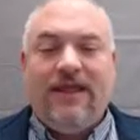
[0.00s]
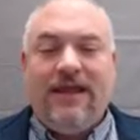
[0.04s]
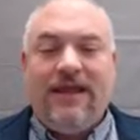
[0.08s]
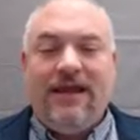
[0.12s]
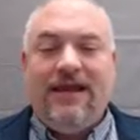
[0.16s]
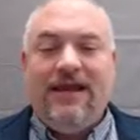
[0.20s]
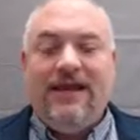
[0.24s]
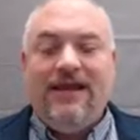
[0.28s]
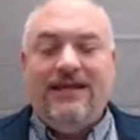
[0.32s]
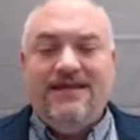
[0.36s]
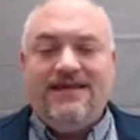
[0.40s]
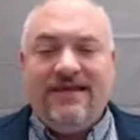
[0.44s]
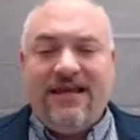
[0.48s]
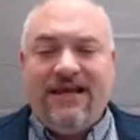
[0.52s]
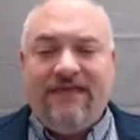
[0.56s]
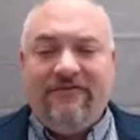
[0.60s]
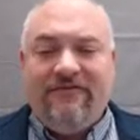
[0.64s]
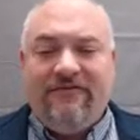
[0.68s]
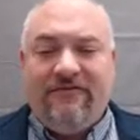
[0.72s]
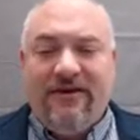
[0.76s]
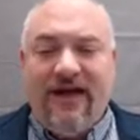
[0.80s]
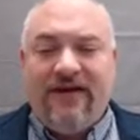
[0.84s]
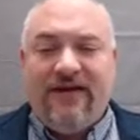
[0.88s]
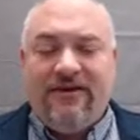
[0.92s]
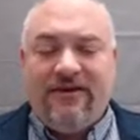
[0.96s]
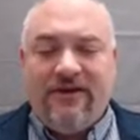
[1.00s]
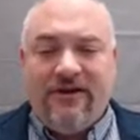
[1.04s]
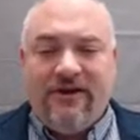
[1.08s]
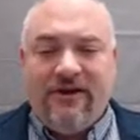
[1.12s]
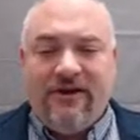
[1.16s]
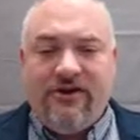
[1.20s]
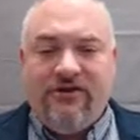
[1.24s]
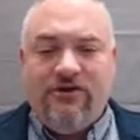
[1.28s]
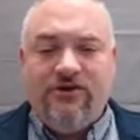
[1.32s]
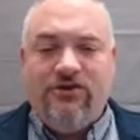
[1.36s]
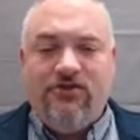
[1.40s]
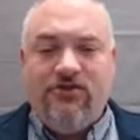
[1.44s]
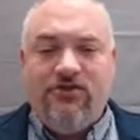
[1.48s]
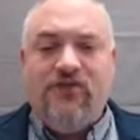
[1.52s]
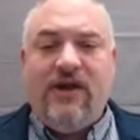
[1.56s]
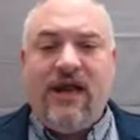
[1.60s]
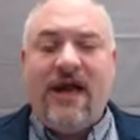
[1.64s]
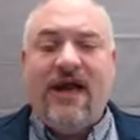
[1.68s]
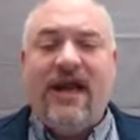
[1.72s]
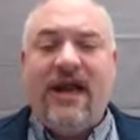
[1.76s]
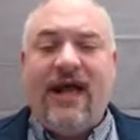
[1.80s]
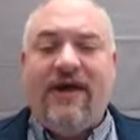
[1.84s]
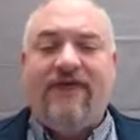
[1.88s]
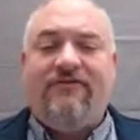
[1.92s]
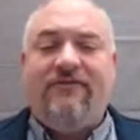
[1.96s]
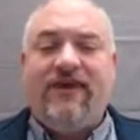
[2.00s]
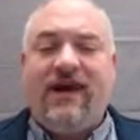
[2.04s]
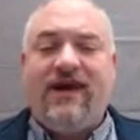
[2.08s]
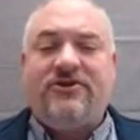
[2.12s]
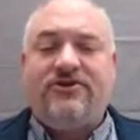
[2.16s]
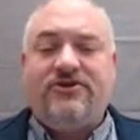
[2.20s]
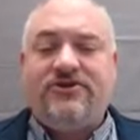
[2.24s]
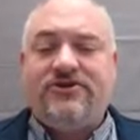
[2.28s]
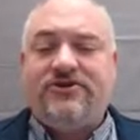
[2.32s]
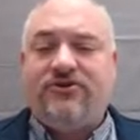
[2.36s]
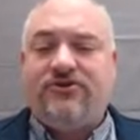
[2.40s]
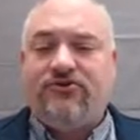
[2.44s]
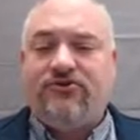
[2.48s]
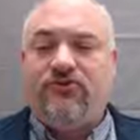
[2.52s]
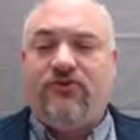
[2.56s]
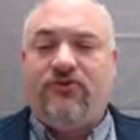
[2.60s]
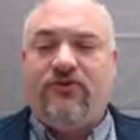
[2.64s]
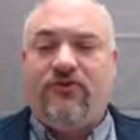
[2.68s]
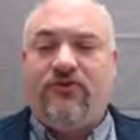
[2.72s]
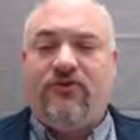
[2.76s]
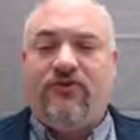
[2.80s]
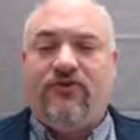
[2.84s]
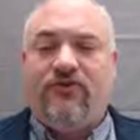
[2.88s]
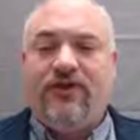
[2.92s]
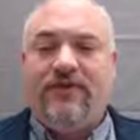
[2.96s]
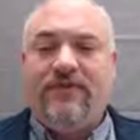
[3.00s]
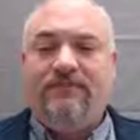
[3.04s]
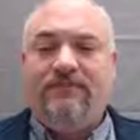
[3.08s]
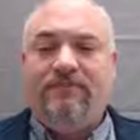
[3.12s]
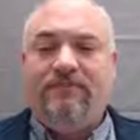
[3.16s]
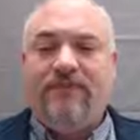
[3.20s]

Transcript: It is involuntary. You do not have conscious control over it.